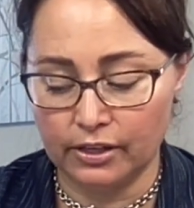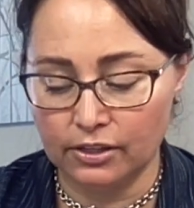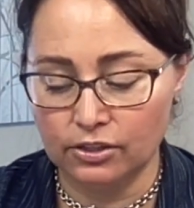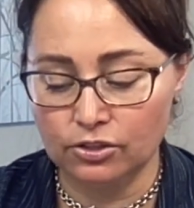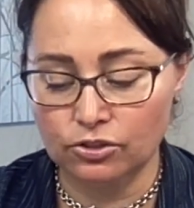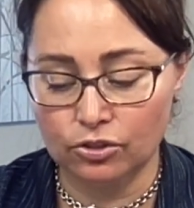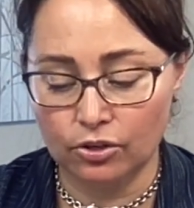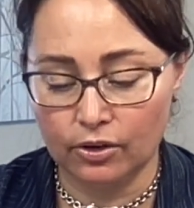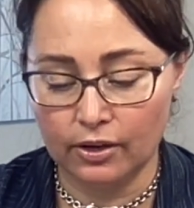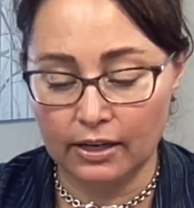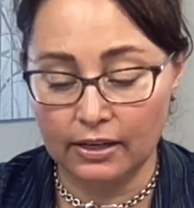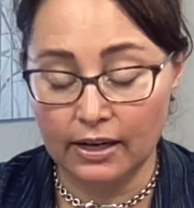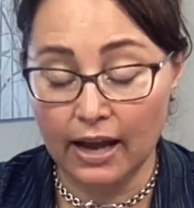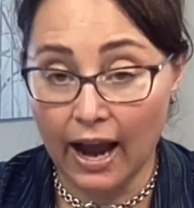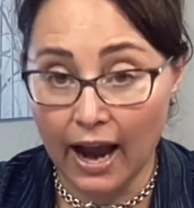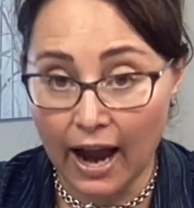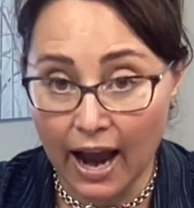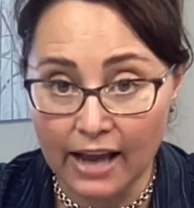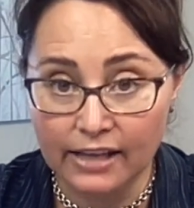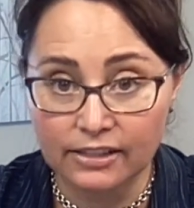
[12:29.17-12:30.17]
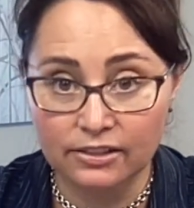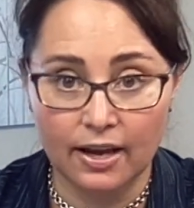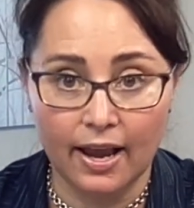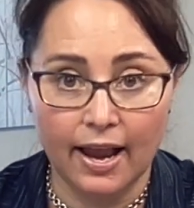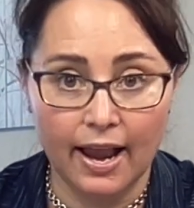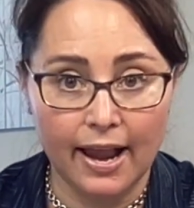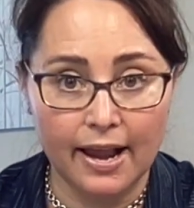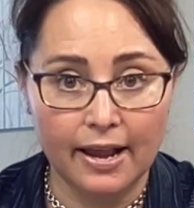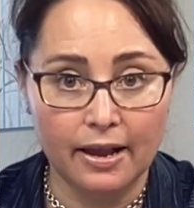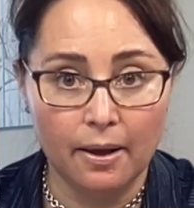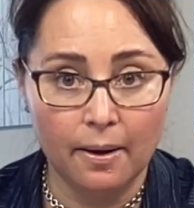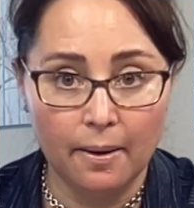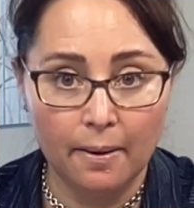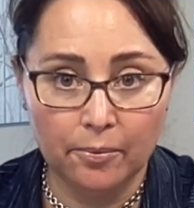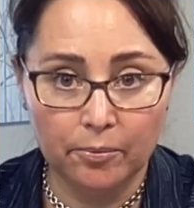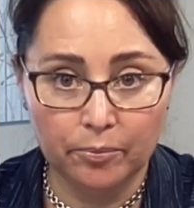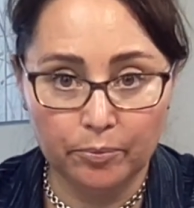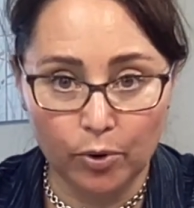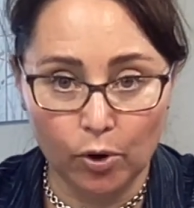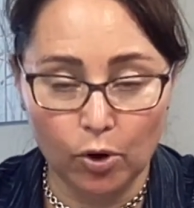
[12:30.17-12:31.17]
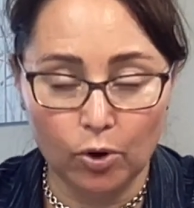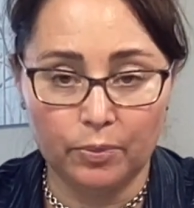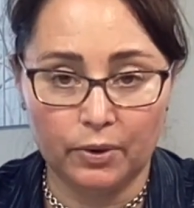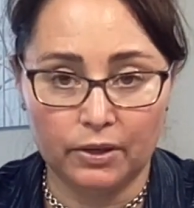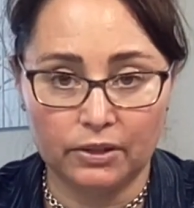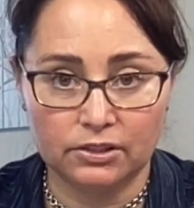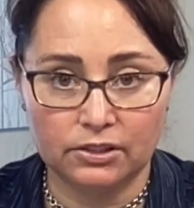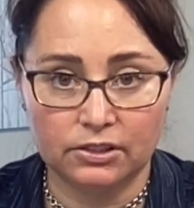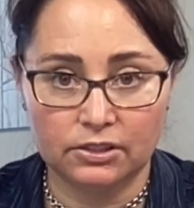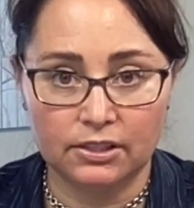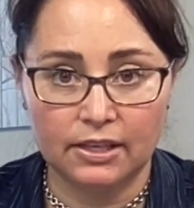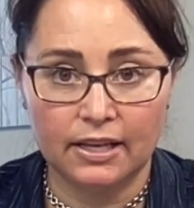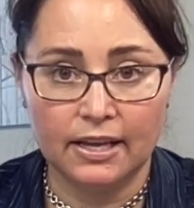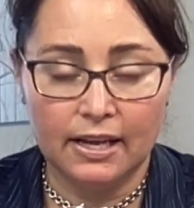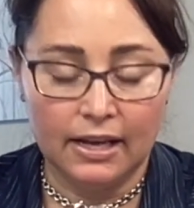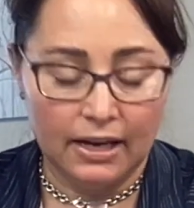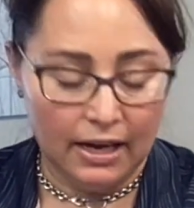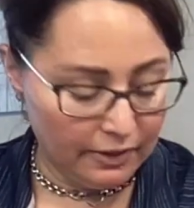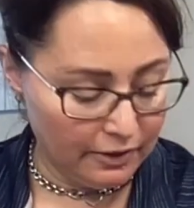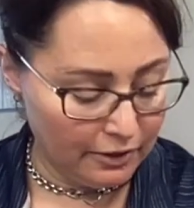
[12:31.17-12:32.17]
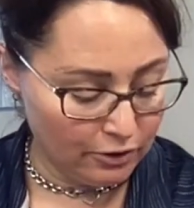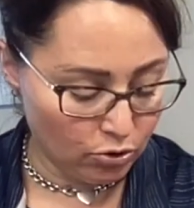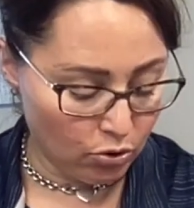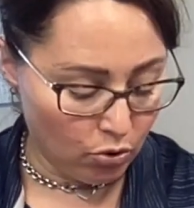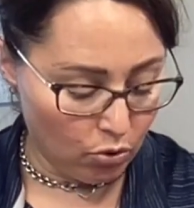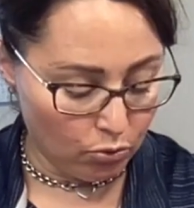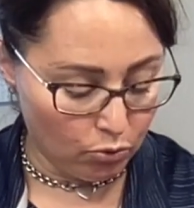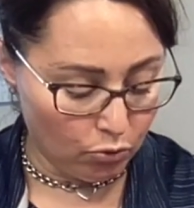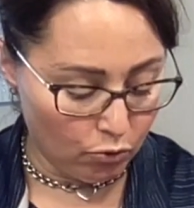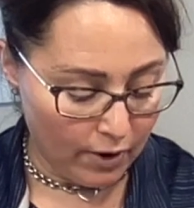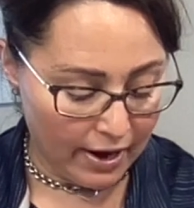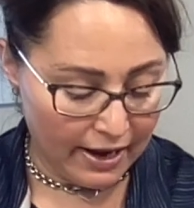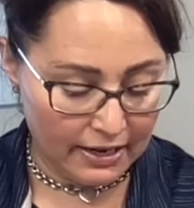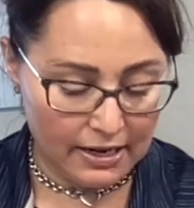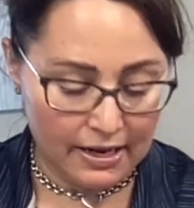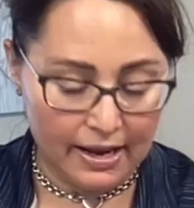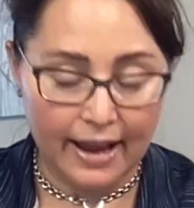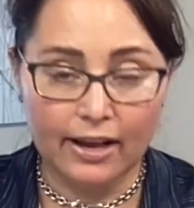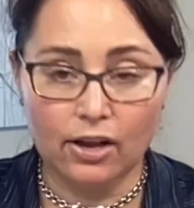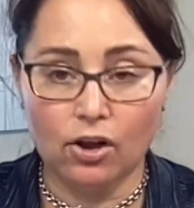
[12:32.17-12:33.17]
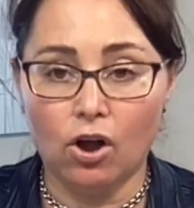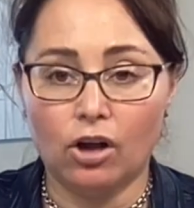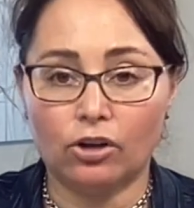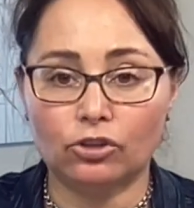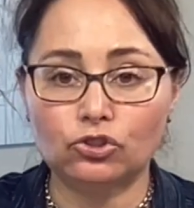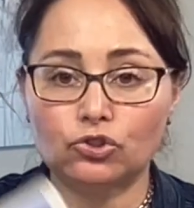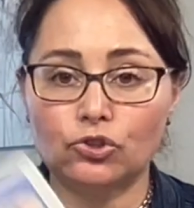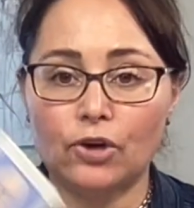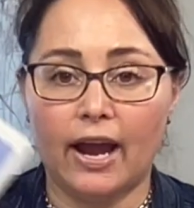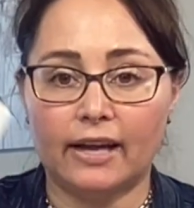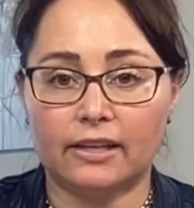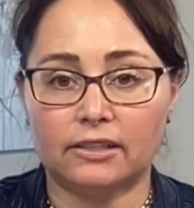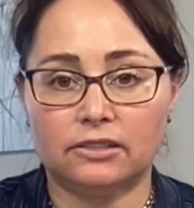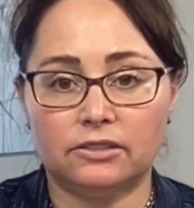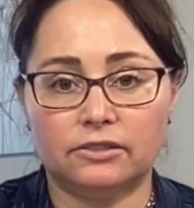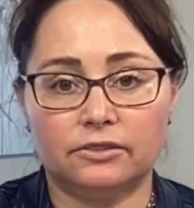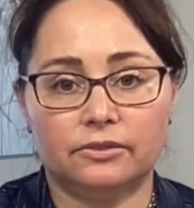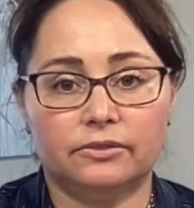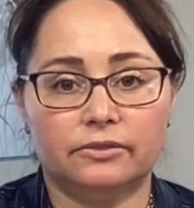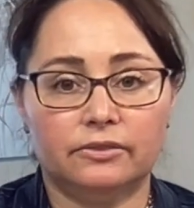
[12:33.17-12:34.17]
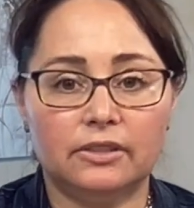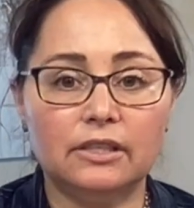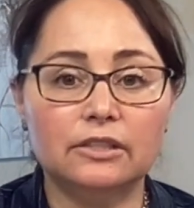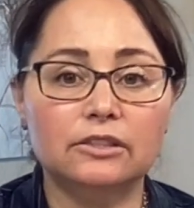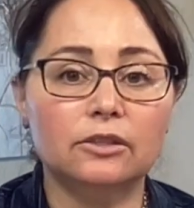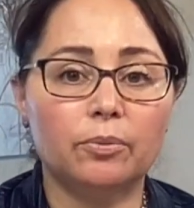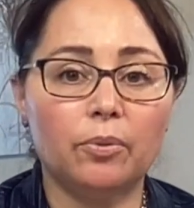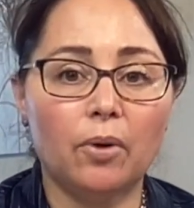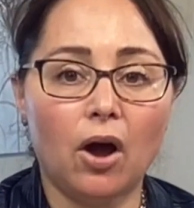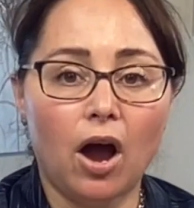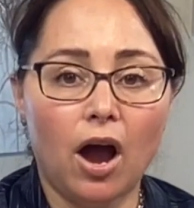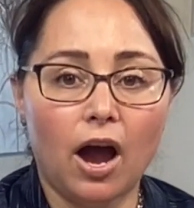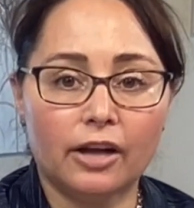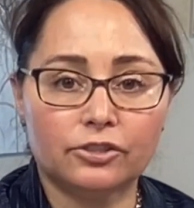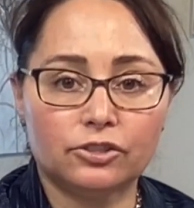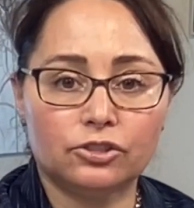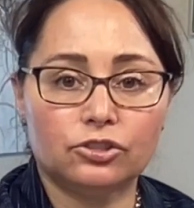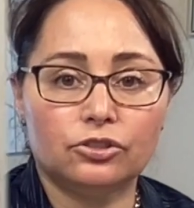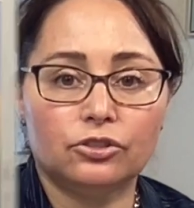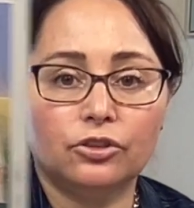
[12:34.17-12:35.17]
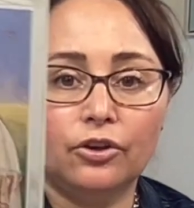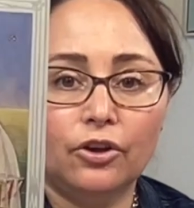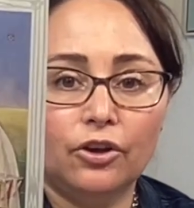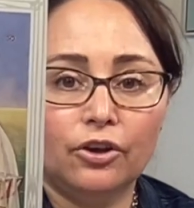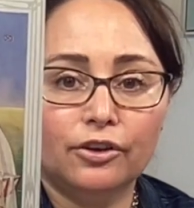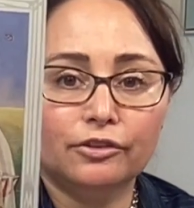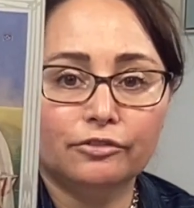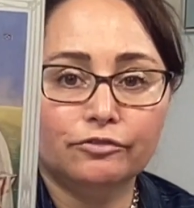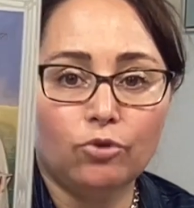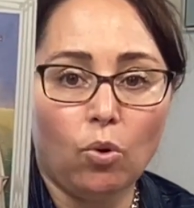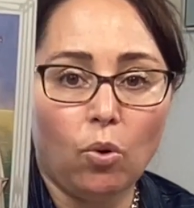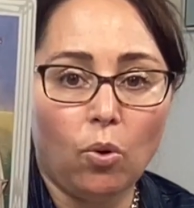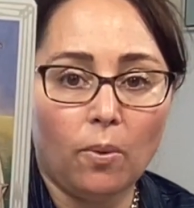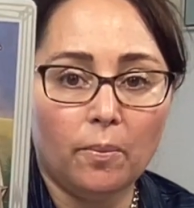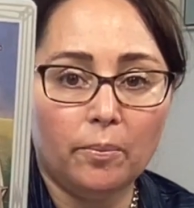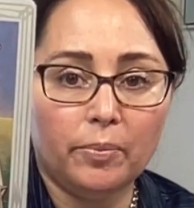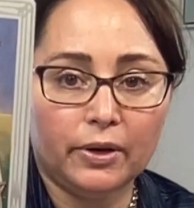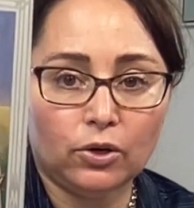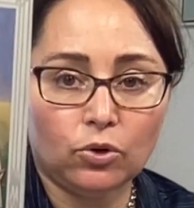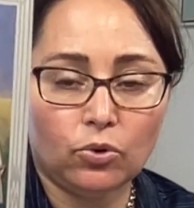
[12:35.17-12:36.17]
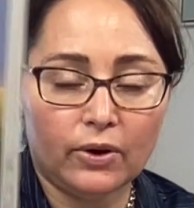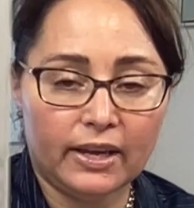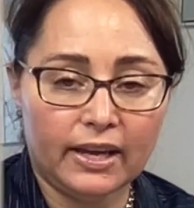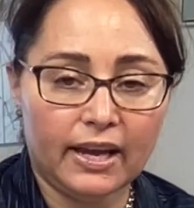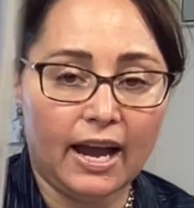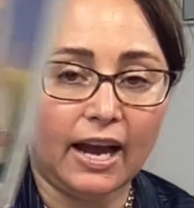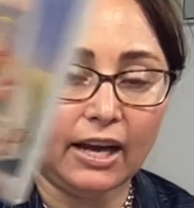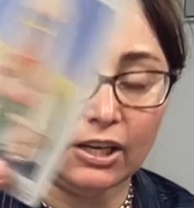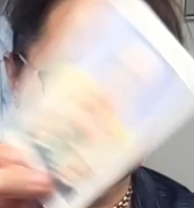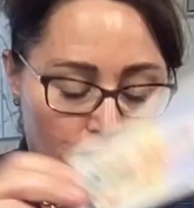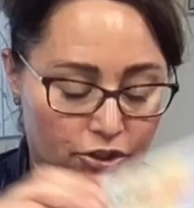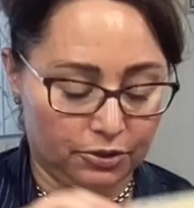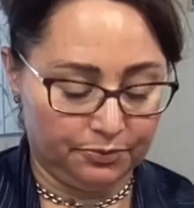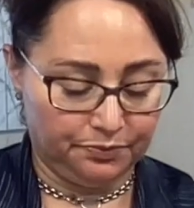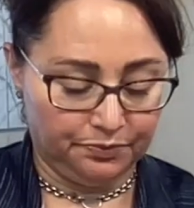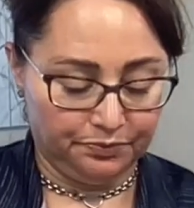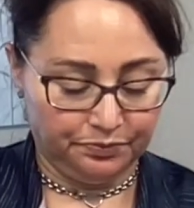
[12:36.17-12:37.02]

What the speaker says: It has a purpose, and there's already a contract in the past for Bitcoin Cash.